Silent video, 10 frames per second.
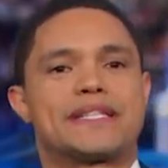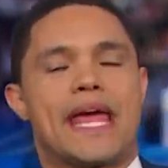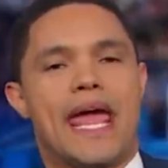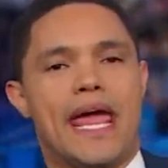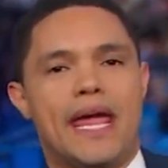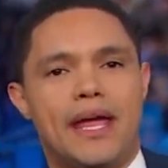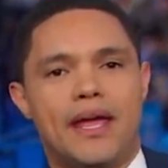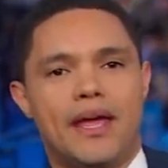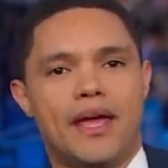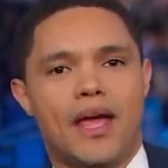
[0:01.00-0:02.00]
day
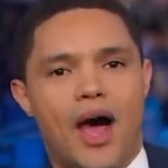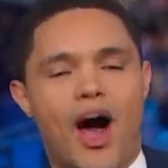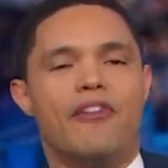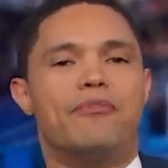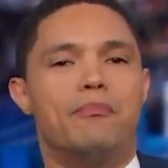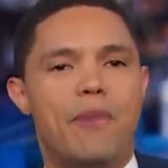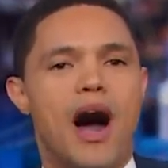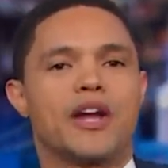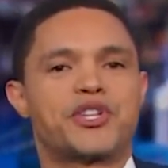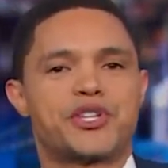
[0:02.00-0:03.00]
of
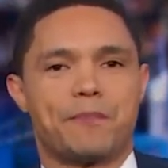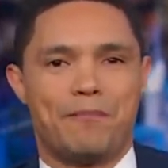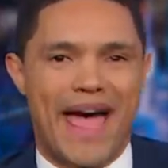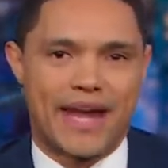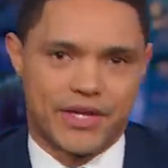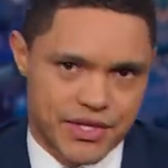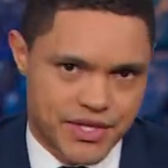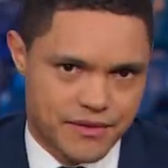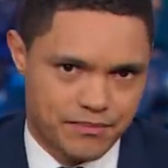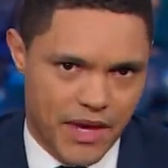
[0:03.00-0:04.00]
March
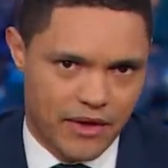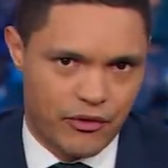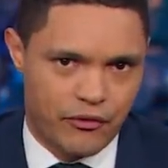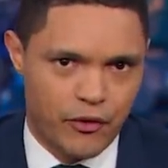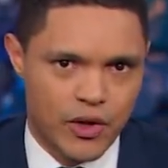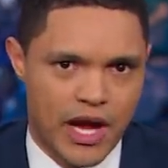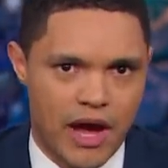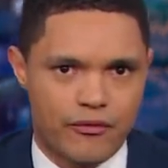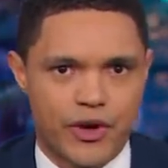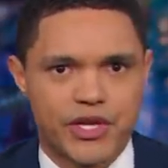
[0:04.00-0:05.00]
Madness. And for full
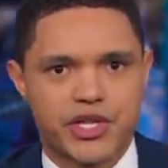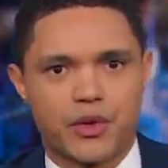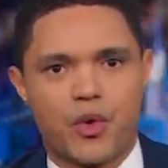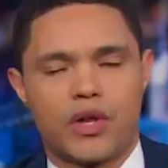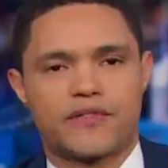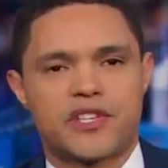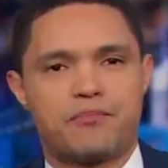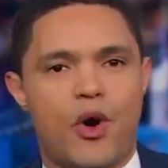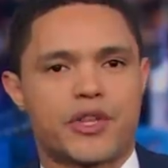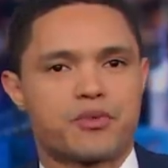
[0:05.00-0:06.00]
coverage in the world of
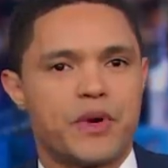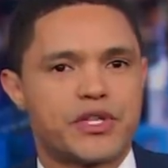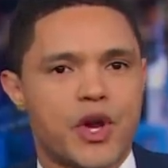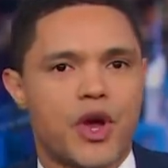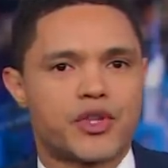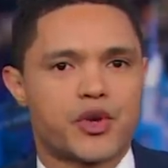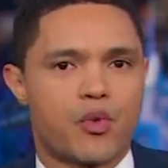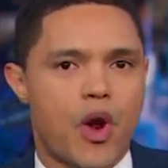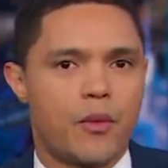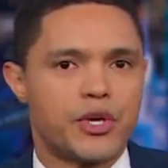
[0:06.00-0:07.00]
sports, we turn to
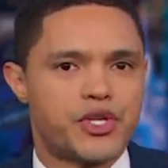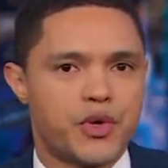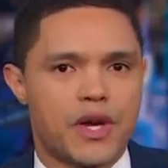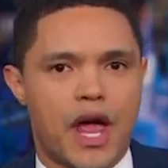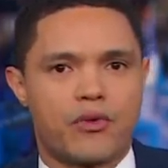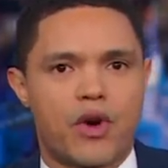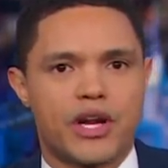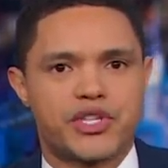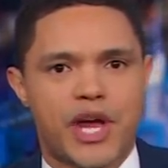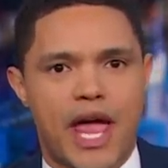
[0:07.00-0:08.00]
Roy Wood Jr. and
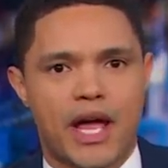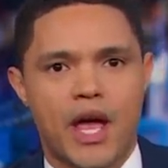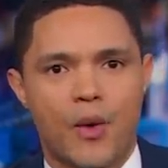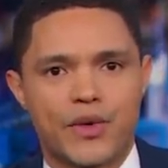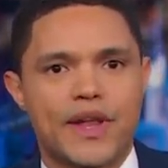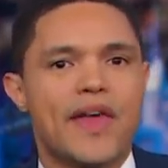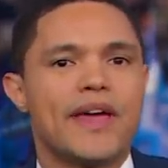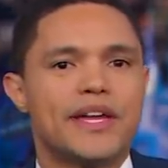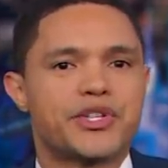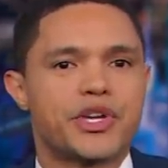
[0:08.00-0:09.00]
Ronnie Chang with
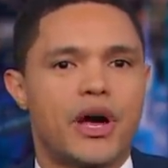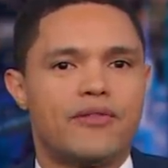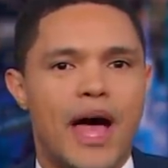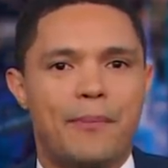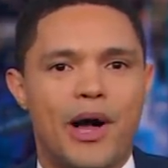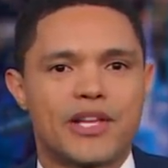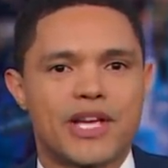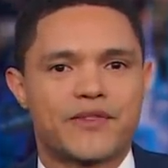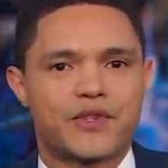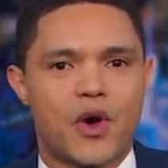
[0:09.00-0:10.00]
another edition of I
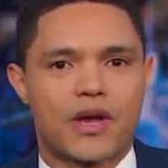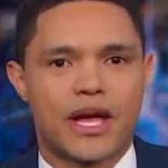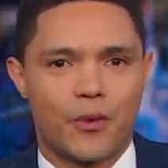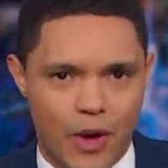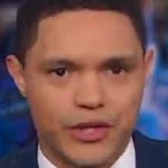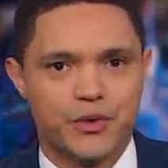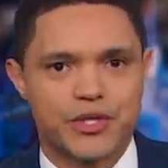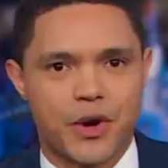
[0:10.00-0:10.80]
Apologize for Talking While You Were